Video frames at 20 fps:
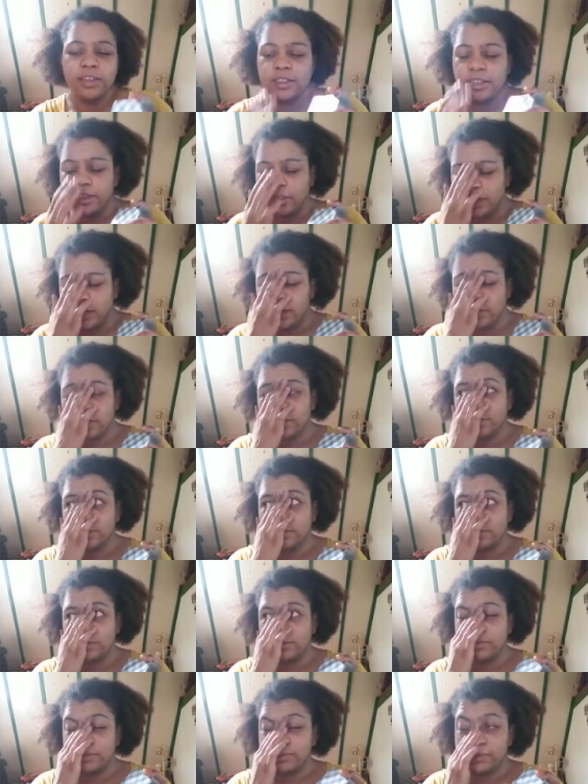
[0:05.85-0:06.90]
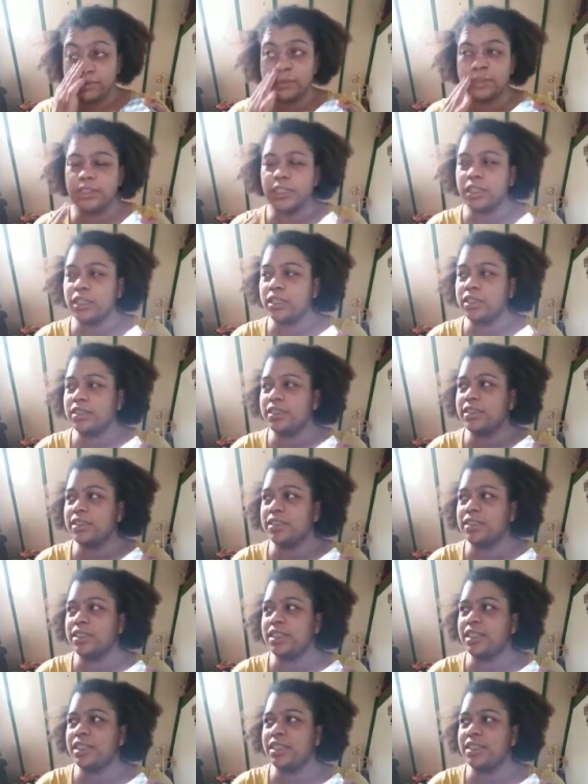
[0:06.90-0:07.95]
Da, da, da,
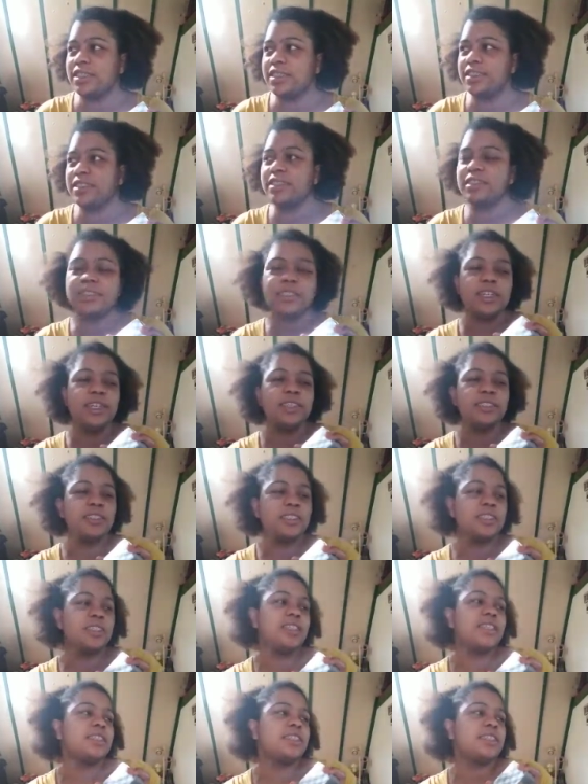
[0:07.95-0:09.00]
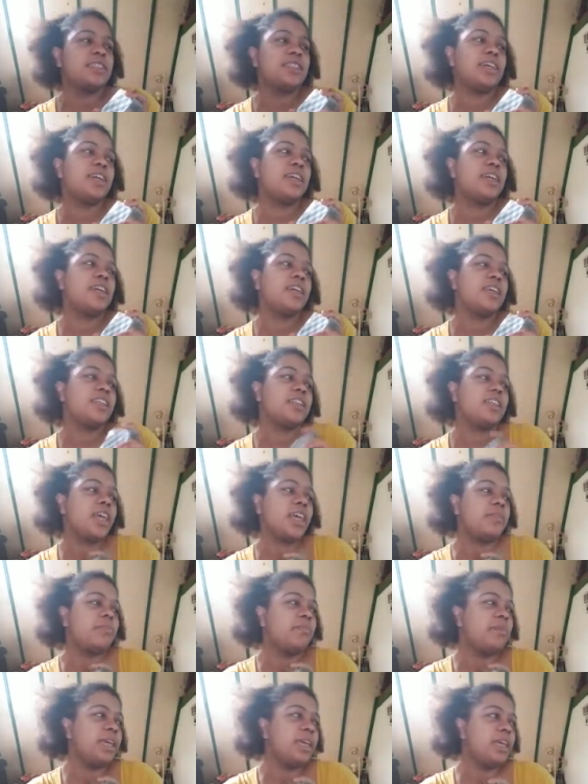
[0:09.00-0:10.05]
da, da, da, da,
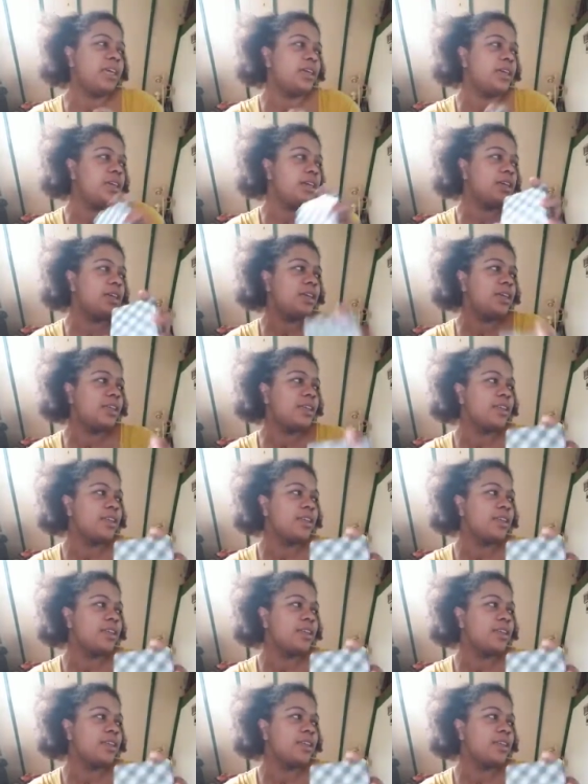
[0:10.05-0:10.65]
and me.